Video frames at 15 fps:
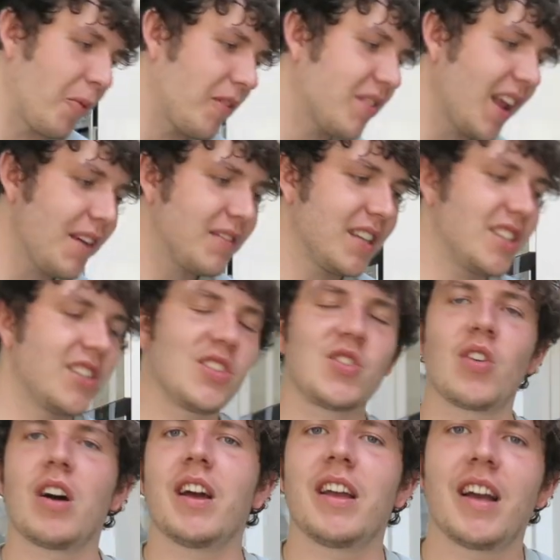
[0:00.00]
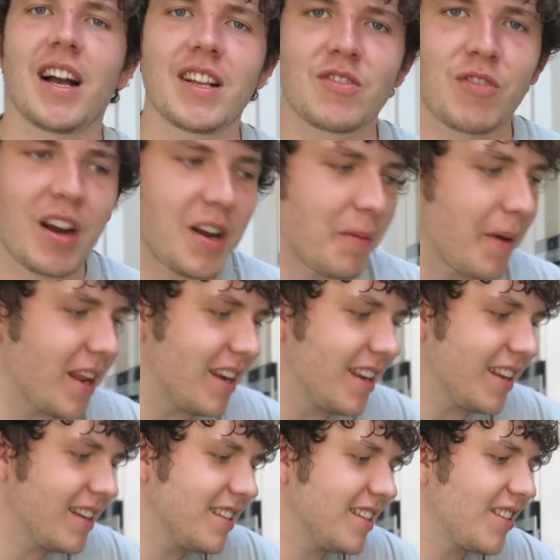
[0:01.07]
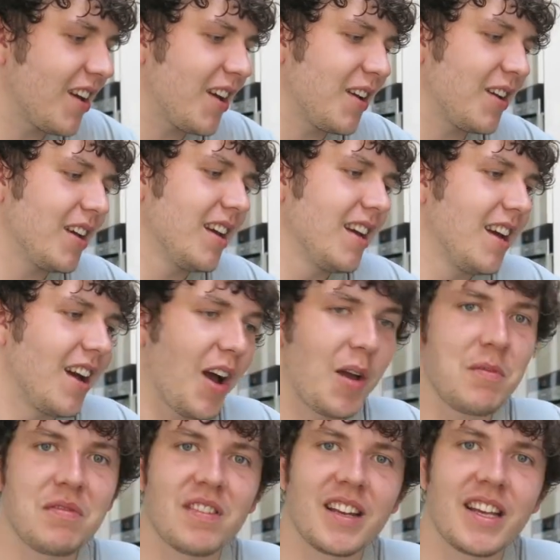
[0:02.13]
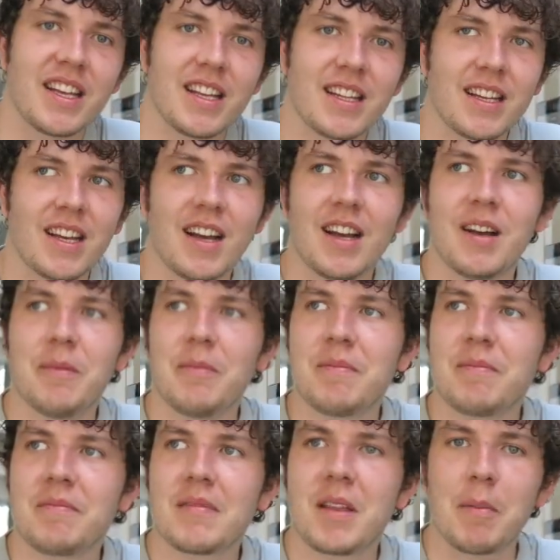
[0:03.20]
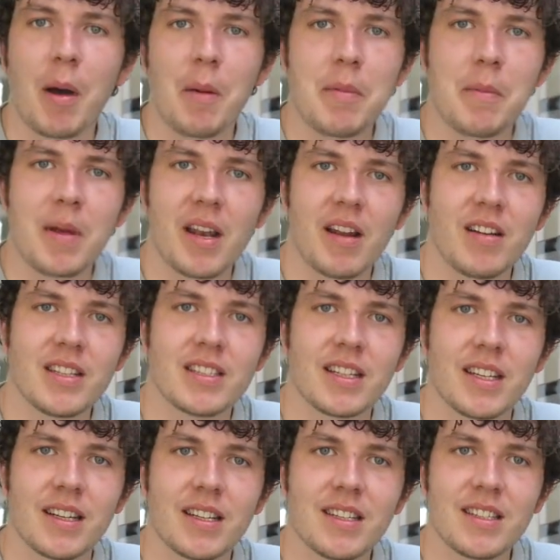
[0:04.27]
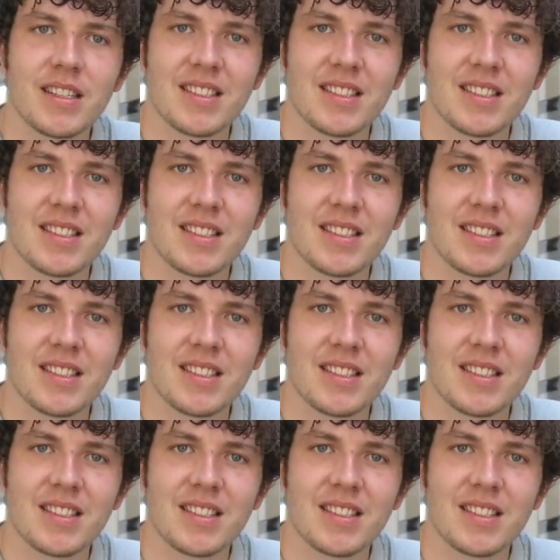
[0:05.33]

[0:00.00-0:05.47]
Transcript: We've left it to dry as recommended, so hopefully it might be a bit nicer.